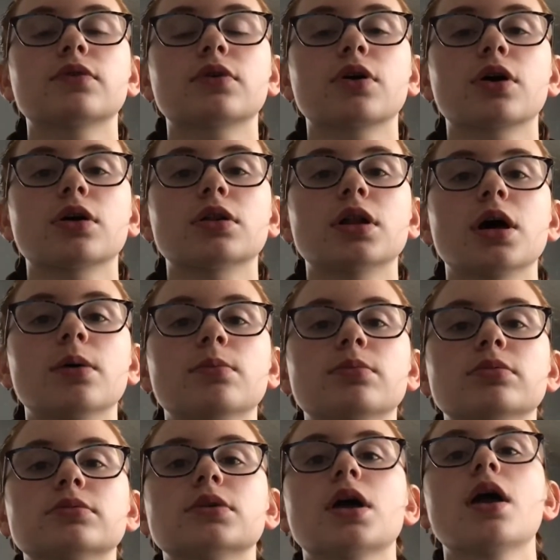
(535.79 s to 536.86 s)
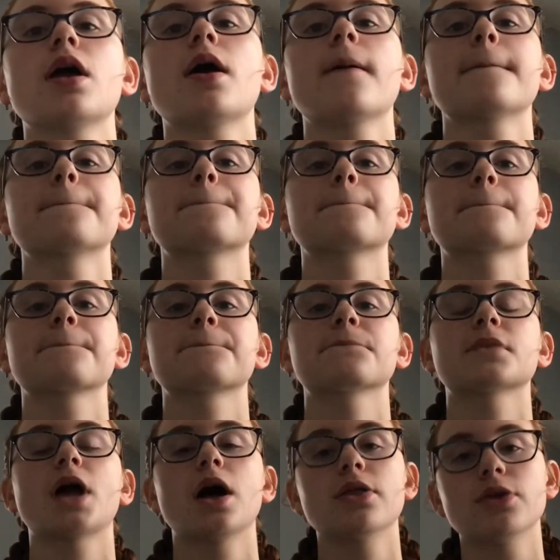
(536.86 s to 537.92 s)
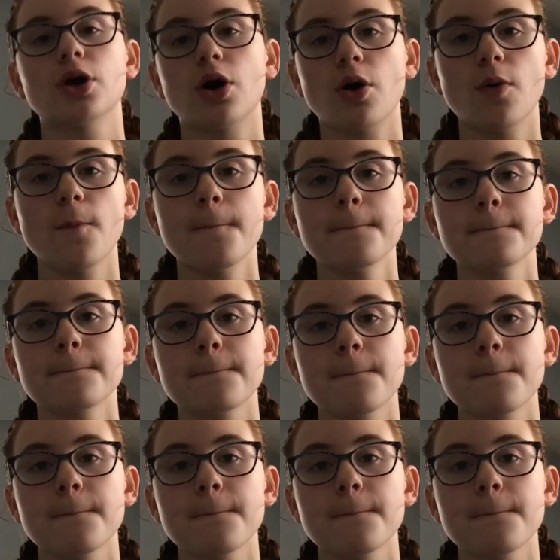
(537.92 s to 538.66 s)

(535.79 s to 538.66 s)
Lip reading: curl up on their own.